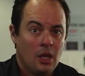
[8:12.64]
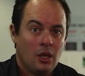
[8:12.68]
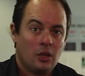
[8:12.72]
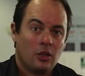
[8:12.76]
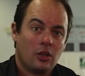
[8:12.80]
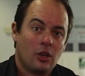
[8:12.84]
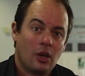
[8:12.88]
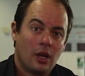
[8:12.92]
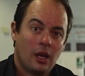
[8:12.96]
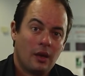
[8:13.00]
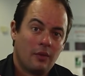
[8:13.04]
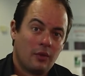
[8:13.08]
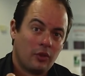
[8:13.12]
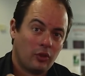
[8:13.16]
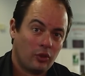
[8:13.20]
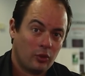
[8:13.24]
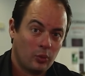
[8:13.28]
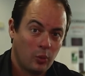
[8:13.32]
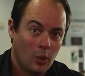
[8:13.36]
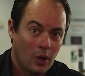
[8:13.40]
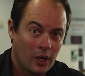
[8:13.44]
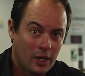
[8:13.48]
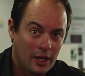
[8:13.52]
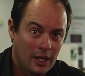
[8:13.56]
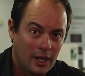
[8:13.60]
You're going to have a
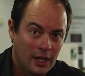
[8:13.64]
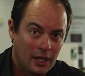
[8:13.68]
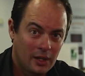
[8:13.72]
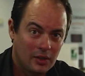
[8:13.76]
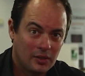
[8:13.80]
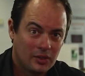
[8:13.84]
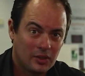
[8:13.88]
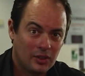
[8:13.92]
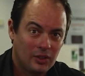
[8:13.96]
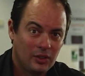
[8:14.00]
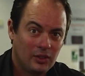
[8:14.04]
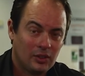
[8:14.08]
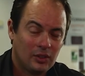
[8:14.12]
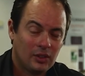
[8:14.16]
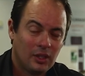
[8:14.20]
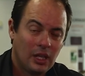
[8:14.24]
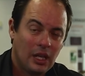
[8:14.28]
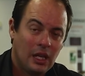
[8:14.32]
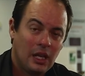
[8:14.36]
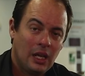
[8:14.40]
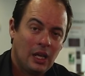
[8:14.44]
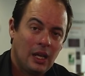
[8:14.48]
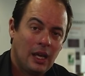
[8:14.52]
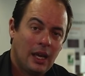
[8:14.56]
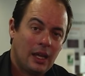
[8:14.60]
SWOT analysis,
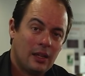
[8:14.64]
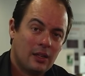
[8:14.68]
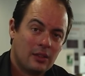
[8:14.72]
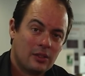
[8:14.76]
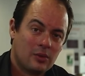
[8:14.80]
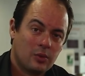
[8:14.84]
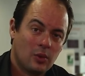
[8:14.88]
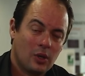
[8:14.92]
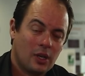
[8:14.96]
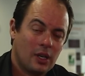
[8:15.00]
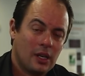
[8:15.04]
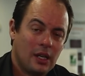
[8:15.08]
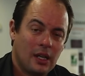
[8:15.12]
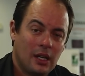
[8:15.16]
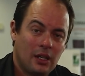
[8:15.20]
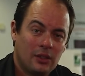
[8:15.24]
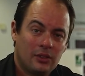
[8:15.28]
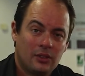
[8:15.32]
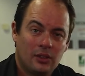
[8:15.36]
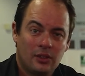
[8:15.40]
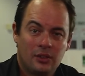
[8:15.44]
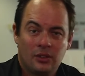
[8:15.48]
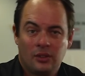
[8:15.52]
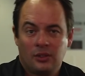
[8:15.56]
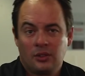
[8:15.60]
and the SWOT
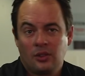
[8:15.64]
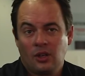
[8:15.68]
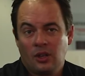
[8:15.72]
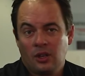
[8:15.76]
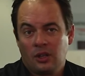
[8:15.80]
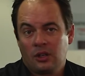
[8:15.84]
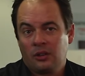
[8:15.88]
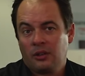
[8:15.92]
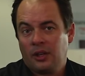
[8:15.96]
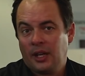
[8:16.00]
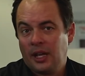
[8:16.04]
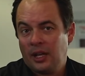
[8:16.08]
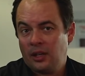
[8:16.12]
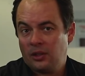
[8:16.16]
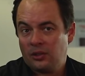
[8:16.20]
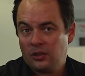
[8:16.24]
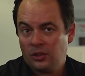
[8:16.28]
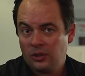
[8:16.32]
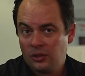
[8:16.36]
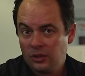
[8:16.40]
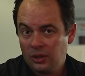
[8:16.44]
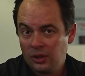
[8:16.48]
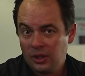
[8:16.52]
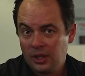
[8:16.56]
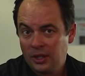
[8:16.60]
analysis is going to create a
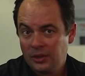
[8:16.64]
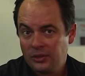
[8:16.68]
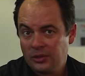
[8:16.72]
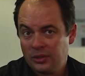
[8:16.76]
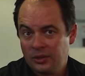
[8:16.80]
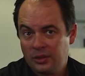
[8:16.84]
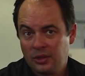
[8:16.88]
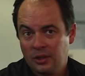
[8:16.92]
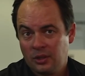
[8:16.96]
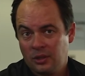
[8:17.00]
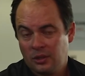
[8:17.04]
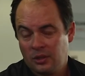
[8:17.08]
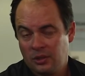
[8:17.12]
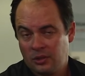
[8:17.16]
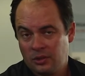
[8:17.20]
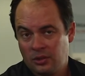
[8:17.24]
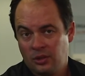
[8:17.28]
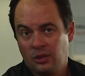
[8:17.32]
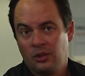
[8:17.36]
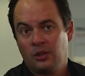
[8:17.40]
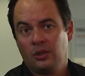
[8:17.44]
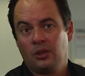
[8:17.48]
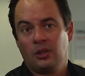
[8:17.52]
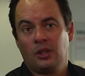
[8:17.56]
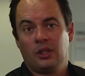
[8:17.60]
to-do list. The
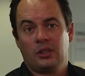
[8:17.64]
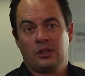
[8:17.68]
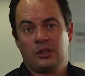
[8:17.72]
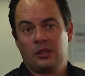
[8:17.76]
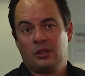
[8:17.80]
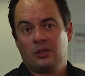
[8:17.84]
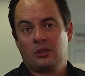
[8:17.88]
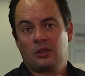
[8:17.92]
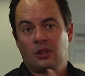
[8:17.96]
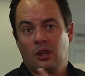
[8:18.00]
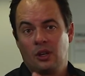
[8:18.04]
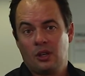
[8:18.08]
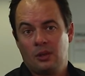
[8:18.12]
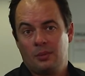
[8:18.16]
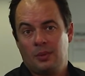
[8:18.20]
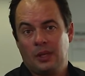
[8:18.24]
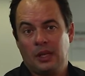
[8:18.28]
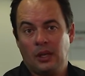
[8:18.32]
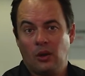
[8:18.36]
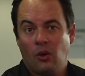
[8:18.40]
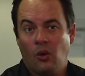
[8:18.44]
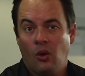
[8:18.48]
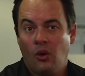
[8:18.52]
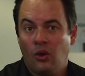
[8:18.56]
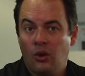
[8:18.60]
to-do list is going to be
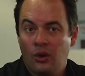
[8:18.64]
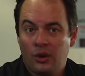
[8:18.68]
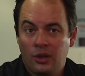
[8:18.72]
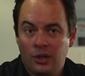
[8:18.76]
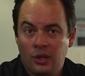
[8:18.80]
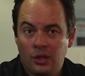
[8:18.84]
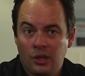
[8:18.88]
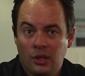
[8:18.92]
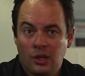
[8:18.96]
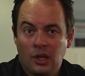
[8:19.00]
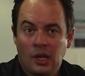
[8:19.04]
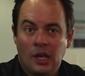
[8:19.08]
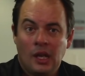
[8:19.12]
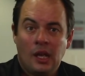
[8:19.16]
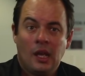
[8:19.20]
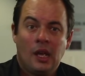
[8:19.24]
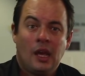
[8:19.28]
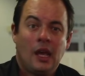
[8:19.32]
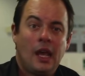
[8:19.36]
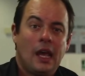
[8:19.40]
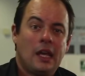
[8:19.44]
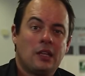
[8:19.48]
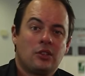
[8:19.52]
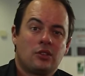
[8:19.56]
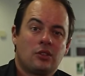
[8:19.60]
ordered,
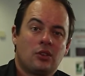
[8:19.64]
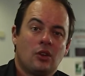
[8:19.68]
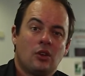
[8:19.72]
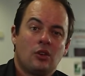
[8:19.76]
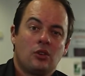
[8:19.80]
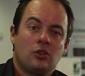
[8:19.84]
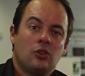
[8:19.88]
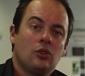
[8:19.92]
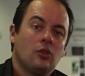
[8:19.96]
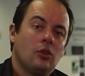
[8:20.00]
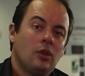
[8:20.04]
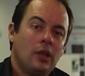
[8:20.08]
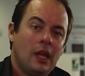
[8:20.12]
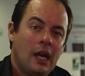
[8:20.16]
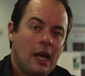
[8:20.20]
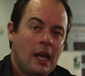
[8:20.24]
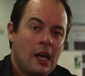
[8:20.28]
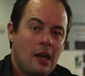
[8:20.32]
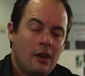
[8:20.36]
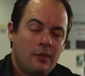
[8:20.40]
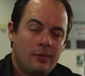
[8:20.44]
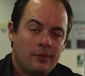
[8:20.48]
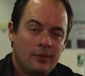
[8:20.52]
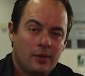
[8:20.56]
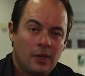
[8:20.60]
and so you'll
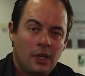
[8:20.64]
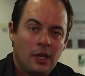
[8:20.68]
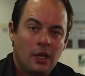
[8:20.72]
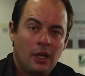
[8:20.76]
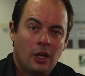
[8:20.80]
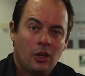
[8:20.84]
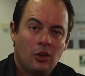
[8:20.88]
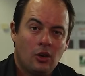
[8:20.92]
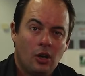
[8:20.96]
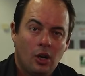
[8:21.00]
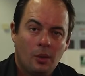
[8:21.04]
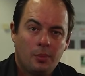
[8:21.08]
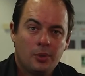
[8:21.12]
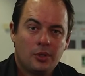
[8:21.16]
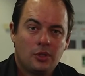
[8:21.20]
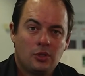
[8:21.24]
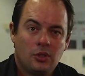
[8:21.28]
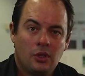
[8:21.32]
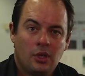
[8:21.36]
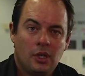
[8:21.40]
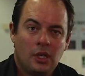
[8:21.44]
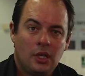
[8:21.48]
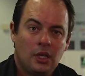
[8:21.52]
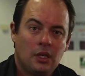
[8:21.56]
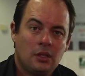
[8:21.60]
have an
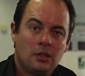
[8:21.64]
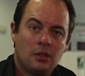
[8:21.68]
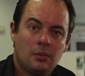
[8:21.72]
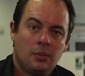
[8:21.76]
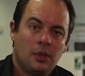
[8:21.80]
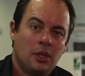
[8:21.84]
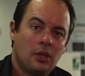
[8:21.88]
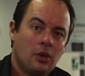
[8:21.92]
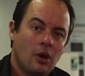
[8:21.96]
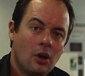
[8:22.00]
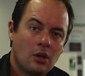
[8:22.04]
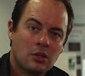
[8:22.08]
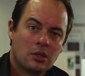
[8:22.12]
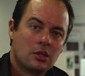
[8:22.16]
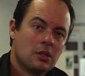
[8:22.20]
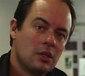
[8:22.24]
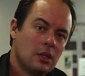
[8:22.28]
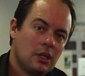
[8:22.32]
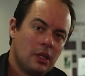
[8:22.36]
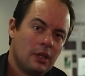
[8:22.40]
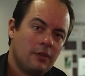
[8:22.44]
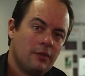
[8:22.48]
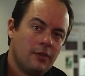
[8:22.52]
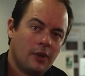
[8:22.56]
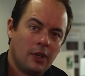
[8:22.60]
opportunity to be
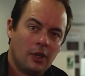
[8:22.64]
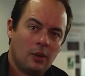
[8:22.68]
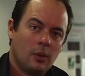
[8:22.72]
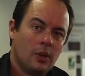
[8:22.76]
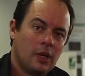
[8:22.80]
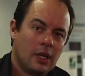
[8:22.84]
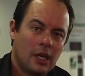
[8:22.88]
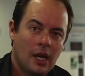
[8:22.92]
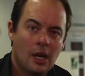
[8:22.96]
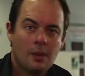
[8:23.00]
constantly following